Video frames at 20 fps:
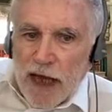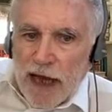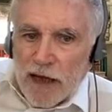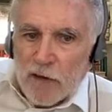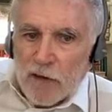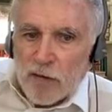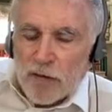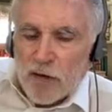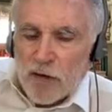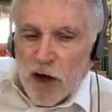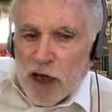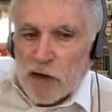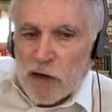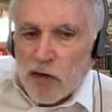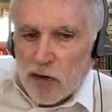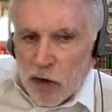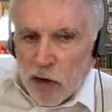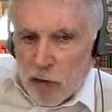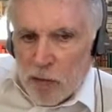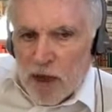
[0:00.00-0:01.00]
and a
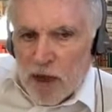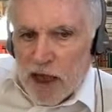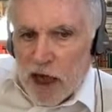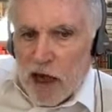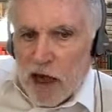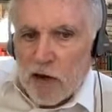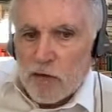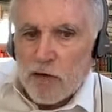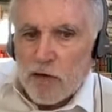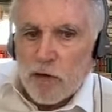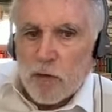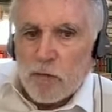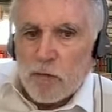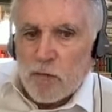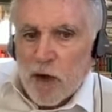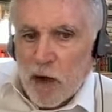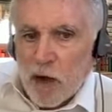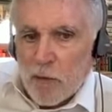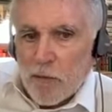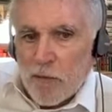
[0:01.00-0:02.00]
friend took me down to a
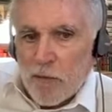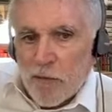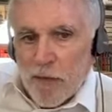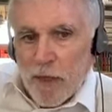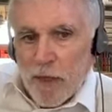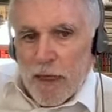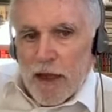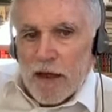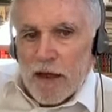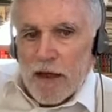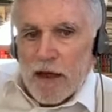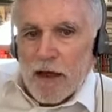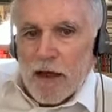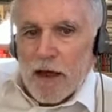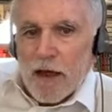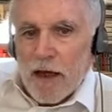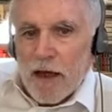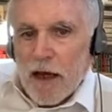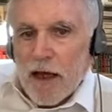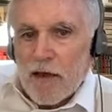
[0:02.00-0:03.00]
pub,
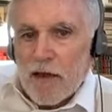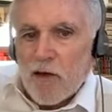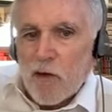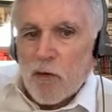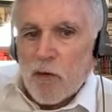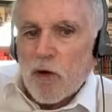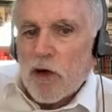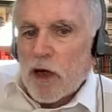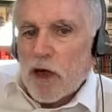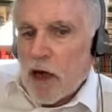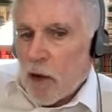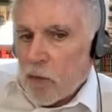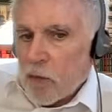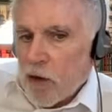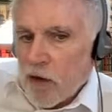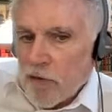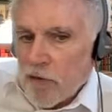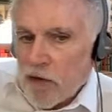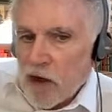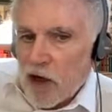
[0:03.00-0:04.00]
and there were a
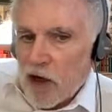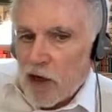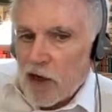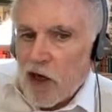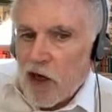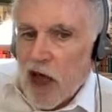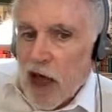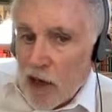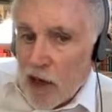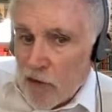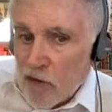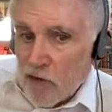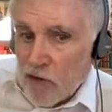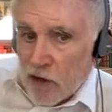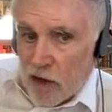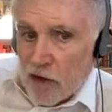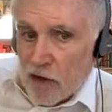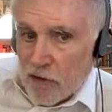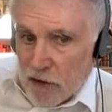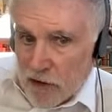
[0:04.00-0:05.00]
couple of young lads
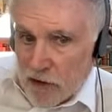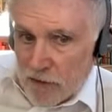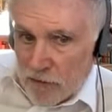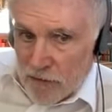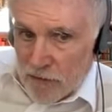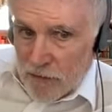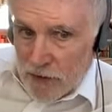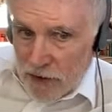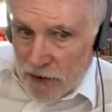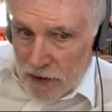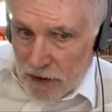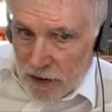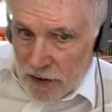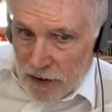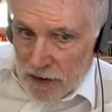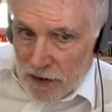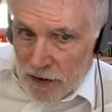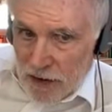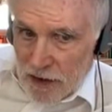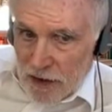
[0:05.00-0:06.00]
down there.
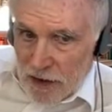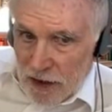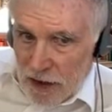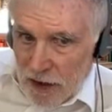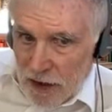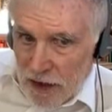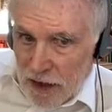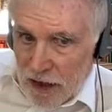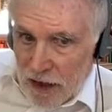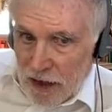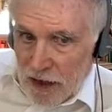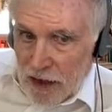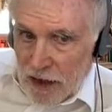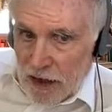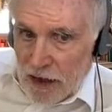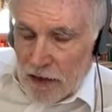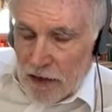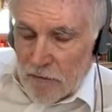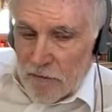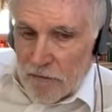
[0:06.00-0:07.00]

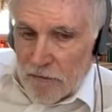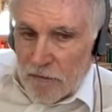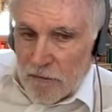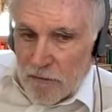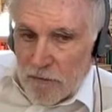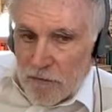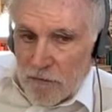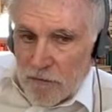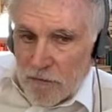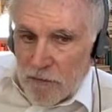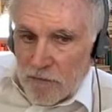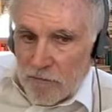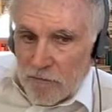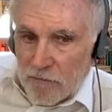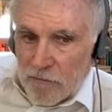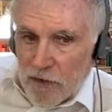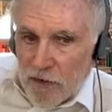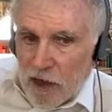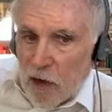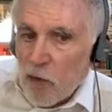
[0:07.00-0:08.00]
They
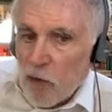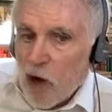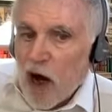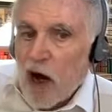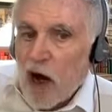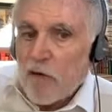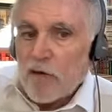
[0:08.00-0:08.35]
were